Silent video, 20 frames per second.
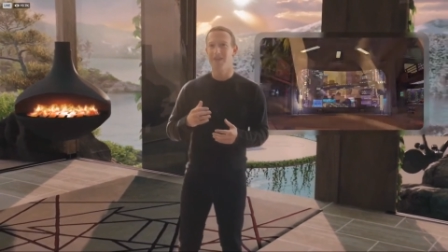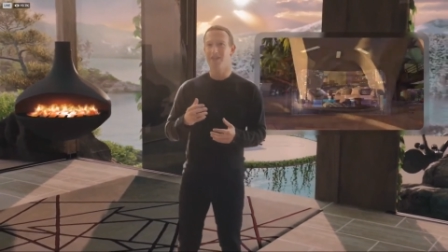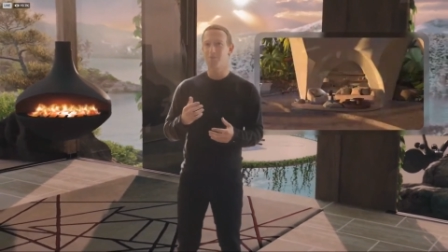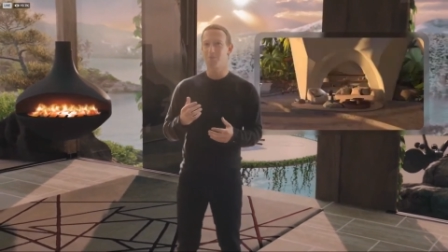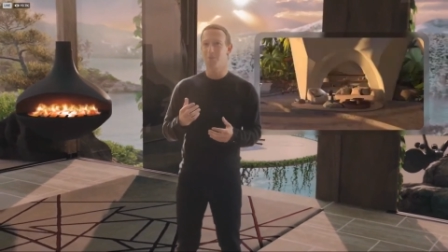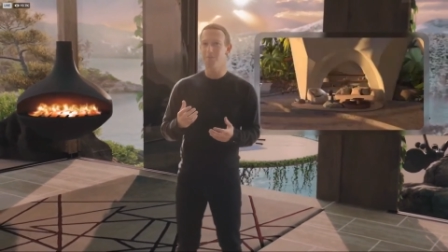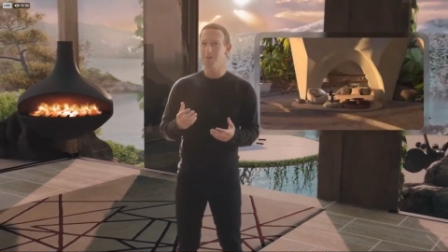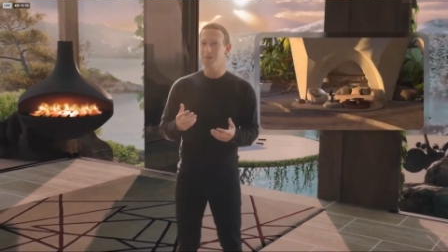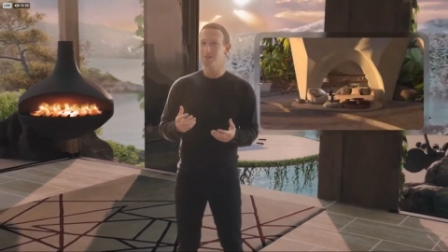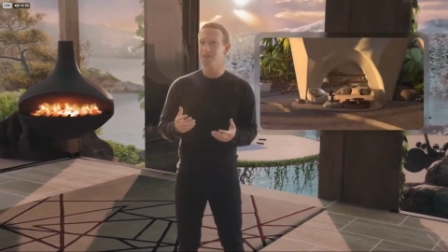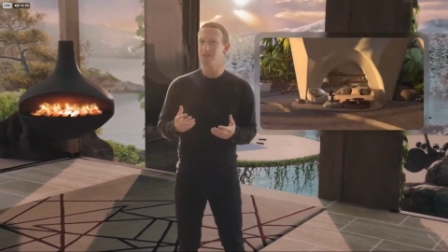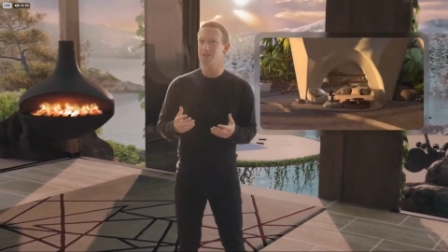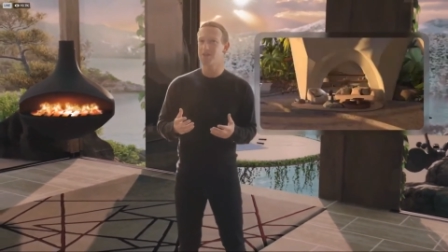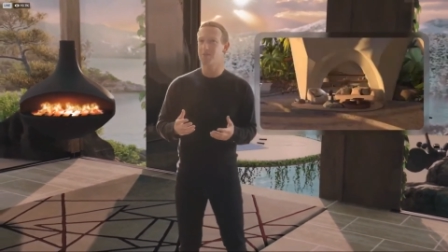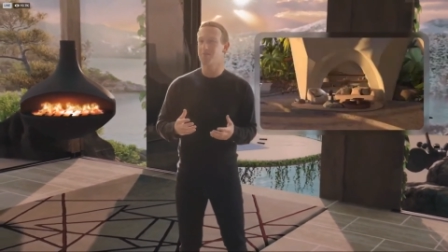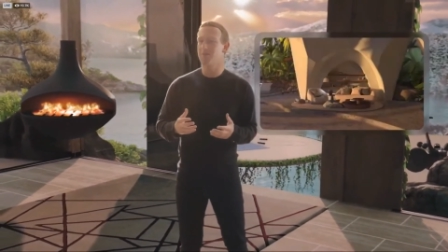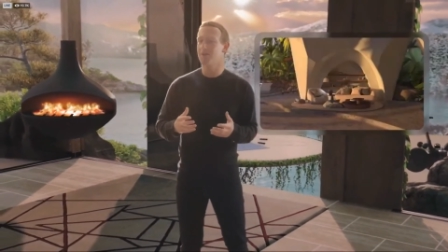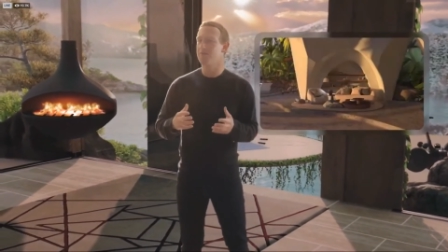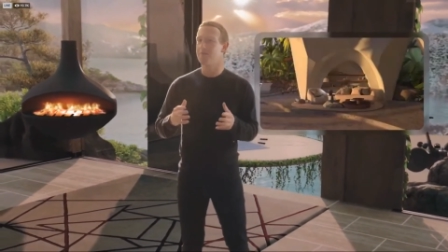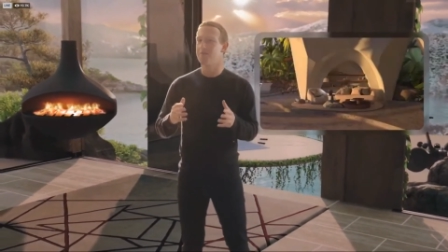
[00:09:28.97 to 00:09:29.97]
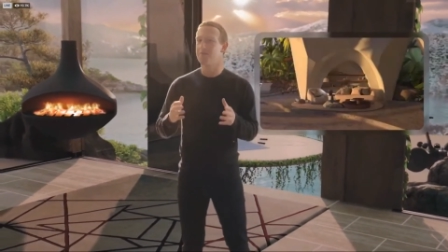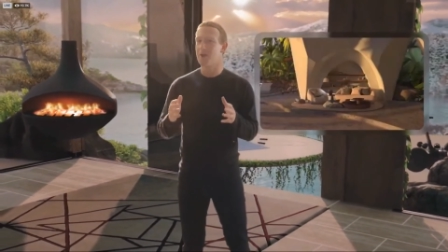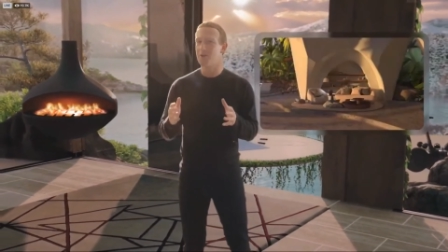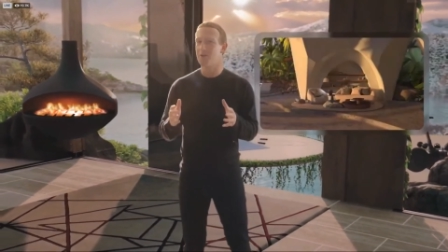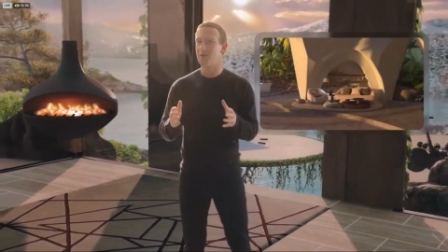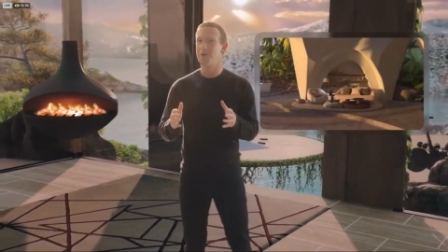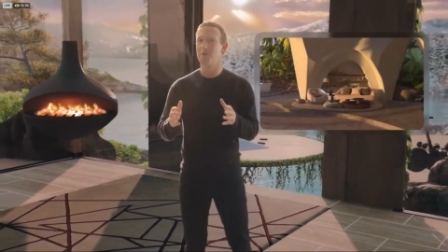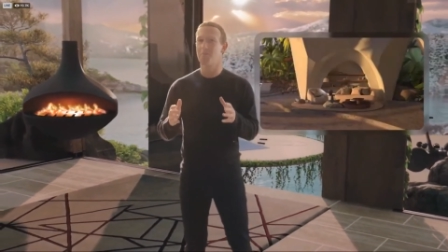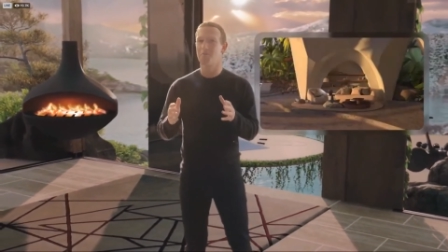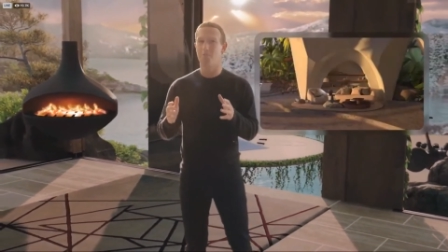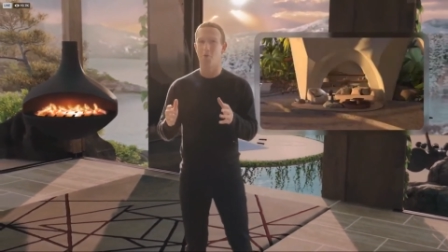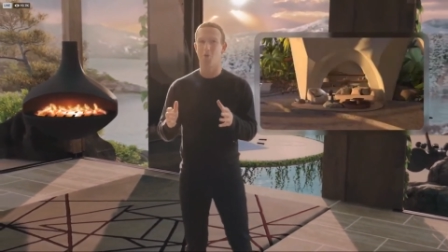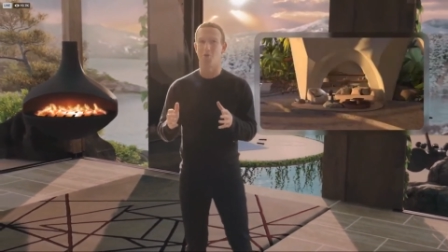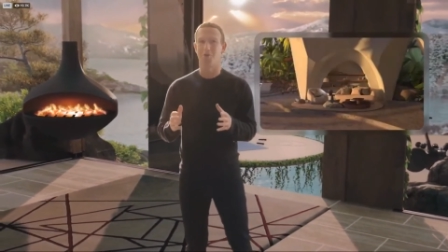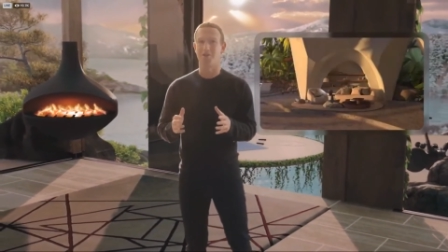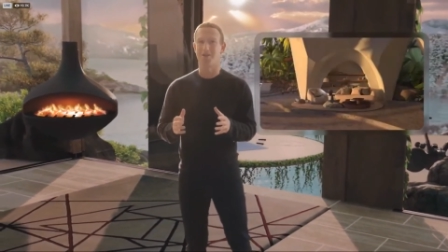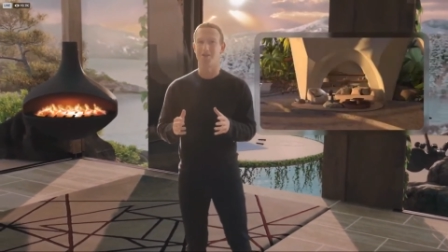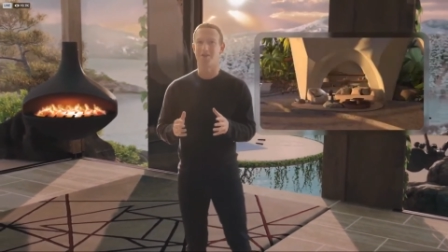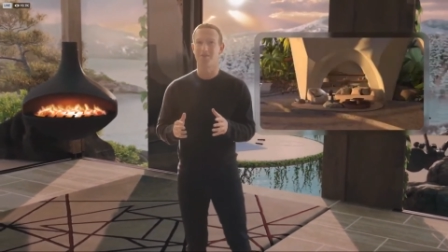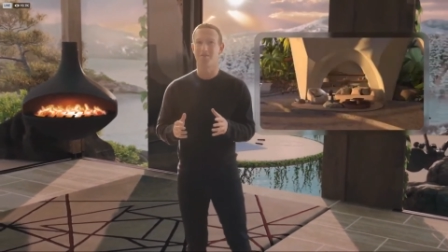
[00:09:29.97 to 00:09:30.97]
it's been missing something very
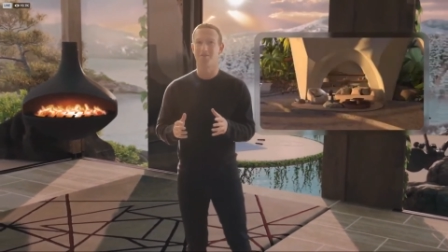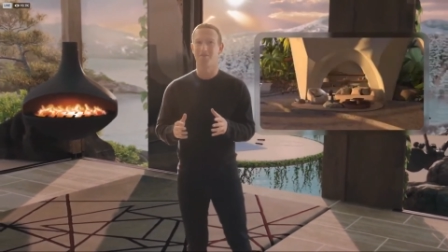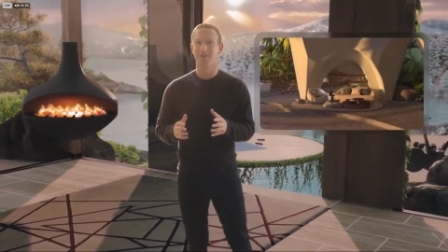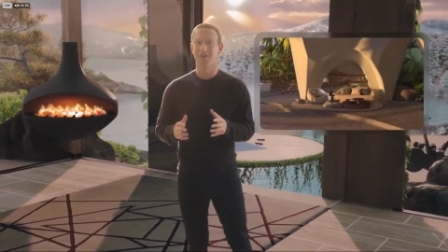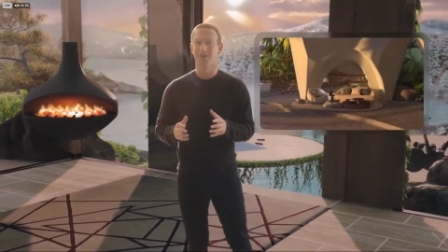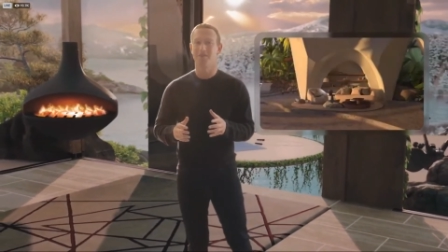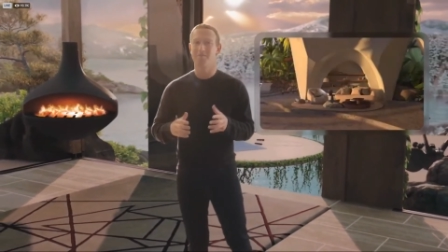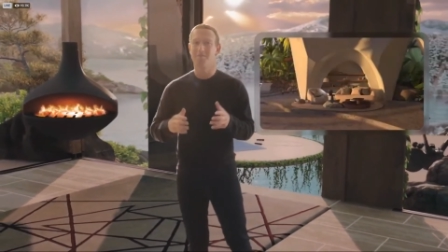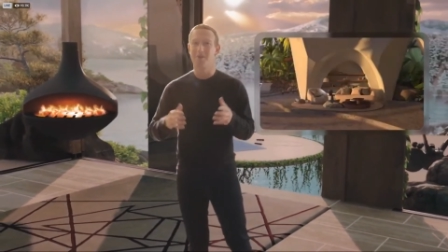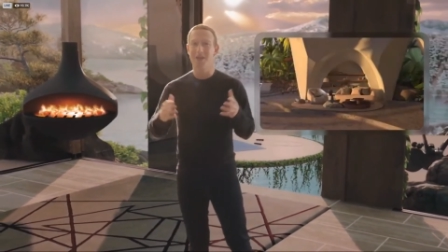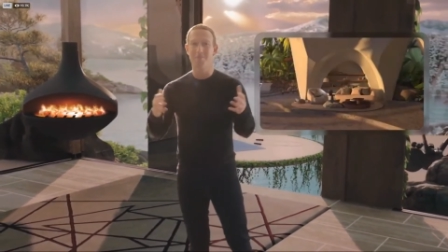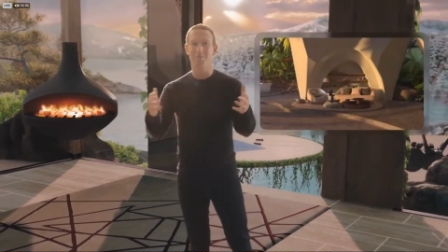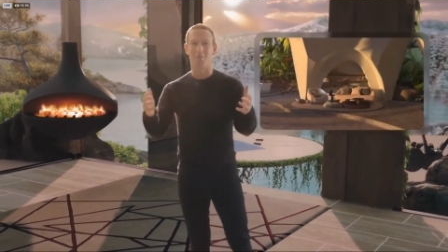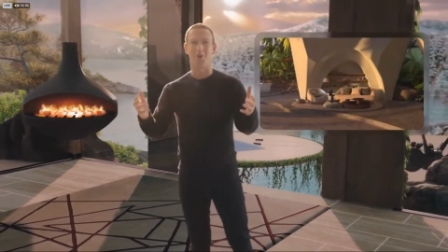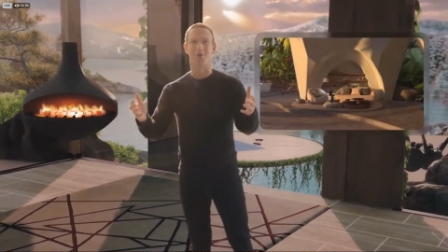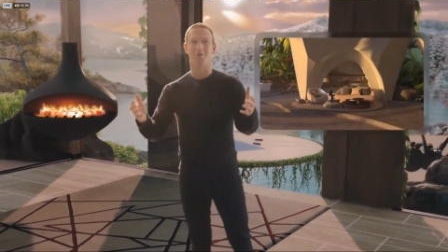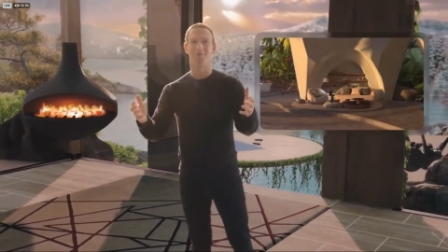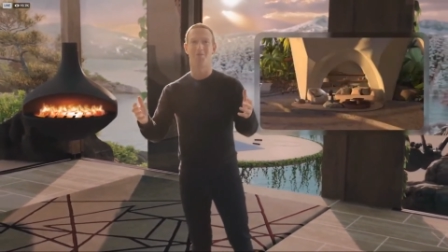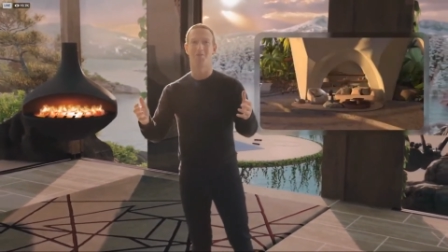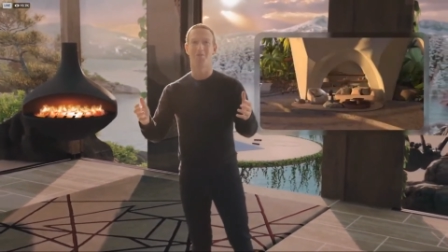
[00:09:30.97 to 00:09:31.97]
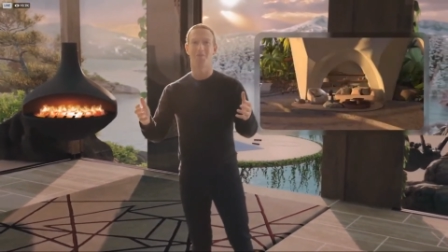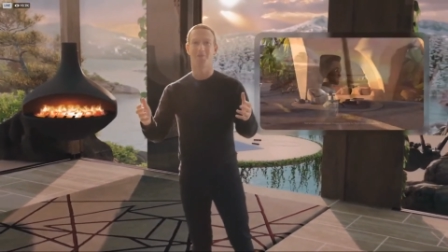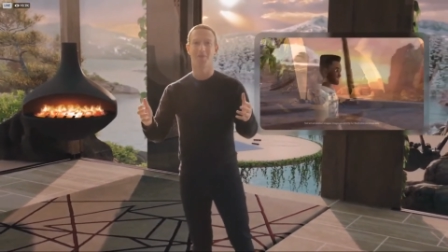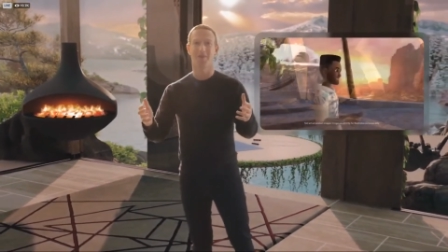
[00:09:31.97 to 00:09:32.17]
important people.